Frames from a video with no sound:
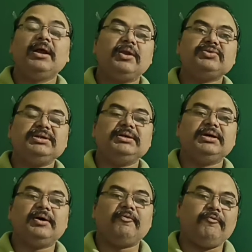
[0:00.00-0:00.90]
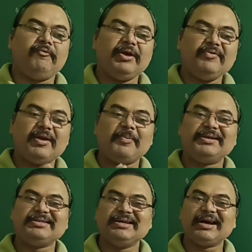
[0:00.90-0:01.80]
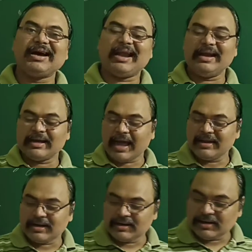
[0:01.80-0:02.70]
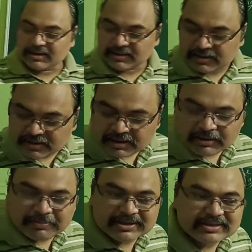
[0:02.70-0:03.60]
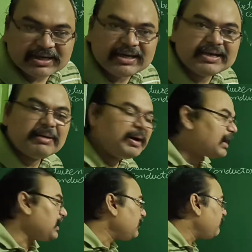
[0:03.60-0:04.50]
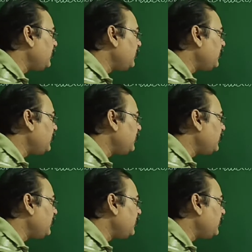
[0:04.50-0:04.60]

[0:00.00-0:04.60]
Now see, when we are placing a current carrying conductor basically in a magnetic